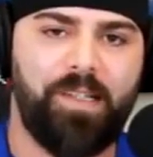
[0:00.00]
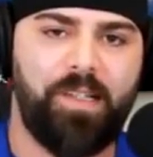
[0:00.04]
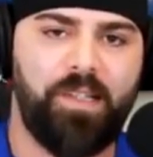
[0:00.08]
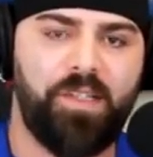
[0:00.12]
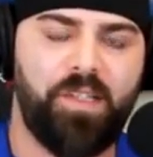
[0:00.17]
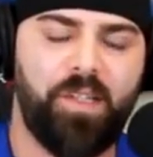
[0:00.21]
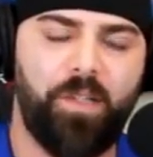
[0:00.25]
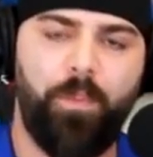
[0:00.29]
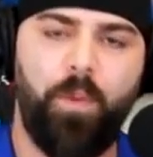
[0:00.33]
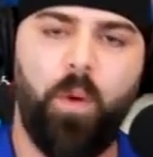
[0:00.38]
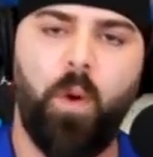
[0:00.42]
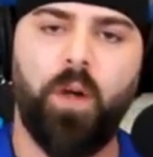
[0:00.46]
to
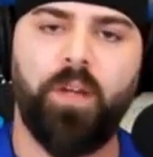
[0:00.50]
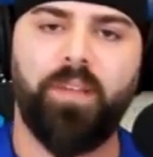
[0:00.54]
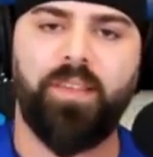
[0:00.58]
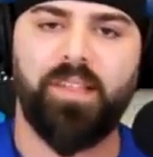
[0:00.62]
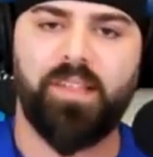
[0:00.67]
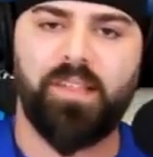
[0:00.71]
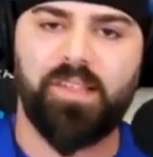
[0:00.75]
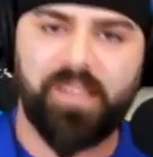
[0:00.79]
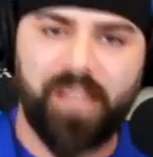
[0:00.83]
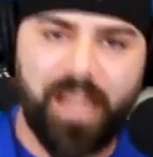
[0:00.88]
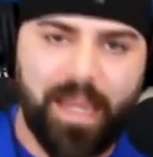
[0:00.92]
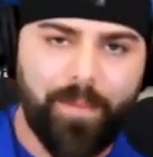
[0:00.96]
support the
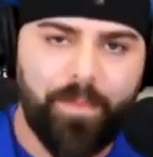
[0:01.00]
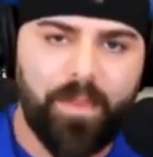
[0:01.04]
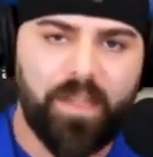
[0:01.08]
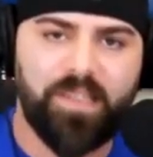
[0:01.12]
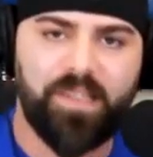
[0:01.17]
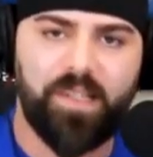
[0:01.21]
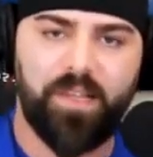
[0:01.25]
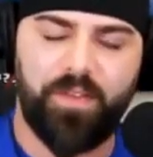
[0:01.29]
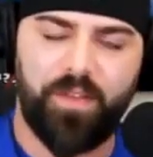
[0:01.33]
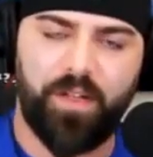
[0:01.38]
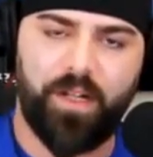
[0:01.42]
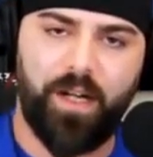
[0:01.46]
statements
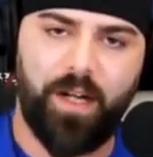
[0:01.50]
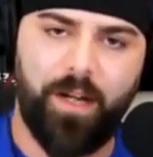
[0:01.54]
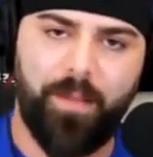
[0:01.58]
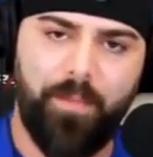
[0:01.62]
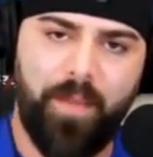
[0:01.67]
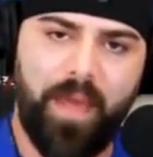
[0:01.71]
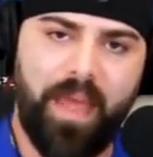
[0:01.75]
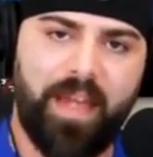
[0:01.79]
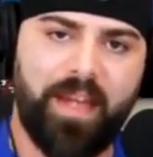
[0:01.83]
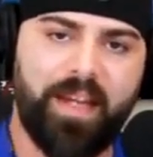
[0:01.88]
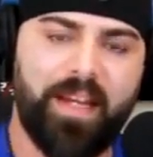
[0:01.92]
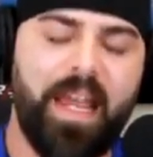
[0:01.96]
that they're going to
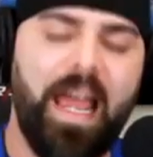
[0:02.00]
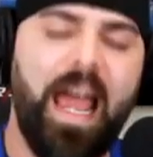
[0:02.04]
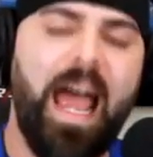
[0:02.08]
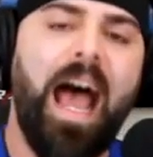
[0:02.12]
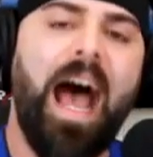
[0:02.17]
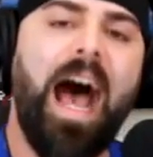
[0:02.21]
make.